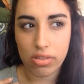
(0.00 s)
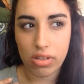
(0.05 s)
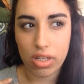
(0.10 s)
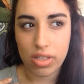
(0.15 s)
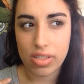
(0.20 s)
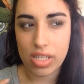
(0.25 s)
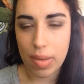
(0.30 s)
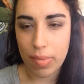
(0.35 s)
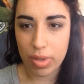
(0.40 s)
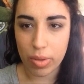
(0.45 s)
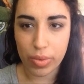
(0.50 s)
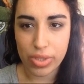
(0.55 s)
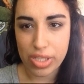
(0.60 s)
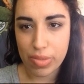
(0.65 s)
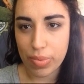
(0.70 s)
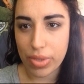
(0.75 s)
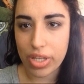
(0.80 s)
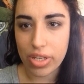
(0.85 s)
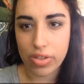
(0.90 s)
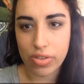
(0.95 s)
a
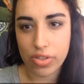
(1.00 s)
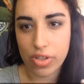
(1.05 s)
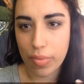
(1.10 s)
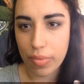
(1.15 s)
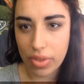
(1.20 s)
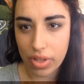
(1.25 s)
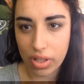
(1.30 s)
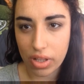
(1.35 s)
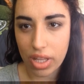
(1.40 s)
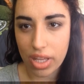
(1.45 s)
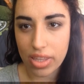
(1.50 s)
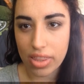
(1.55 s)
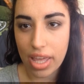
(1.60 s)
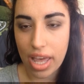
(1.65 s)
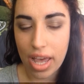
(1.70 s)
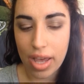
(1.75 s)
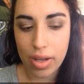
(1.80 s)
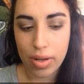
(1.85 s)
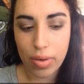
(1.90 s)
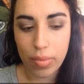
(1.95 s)
demi-wispy or something like
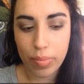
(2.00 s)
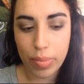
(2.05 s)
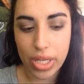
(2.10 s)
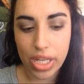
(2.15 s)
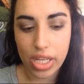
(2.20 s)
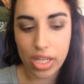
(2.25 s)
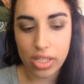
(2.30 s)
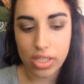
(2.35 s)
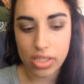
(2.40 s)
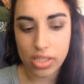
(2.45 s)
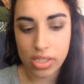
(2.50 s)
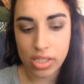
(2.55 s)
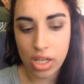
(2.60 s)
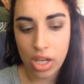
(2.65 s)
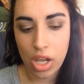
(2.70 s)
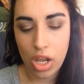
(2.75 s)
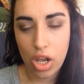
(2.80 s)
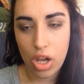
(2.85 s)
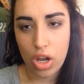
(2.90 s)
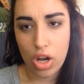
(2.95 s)
that, because
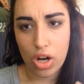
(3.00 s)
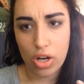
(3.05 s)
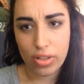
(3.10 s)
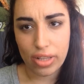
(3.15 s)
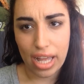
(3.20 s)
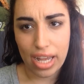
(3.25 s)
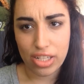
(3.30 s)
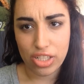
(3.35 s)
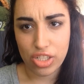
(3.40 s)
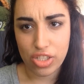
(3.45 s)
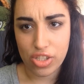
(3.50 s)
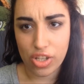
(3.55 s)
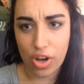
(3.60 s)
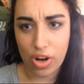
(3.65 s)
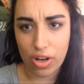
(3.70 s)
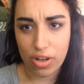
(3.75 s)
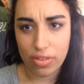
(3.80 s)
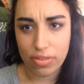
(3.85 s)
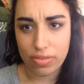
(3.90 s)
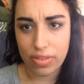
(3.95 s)
her lashes
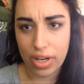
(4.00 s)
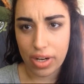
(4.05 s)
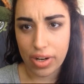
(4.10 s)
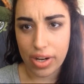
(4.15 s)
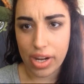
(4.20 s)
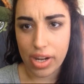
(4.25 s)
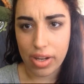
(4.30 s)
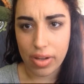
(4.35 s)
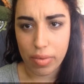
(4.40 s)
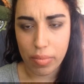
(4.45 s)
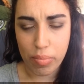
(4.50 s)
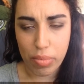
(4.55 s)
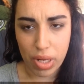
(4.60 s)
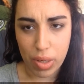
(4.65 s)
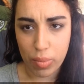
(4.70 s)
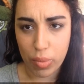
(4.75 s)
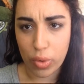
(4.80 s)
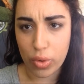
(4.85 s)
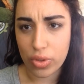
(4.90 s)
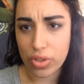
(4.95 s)
are very
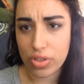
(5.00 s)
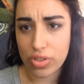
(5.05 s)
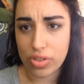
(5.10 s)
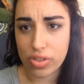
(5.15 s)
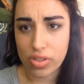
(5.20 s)
minimal.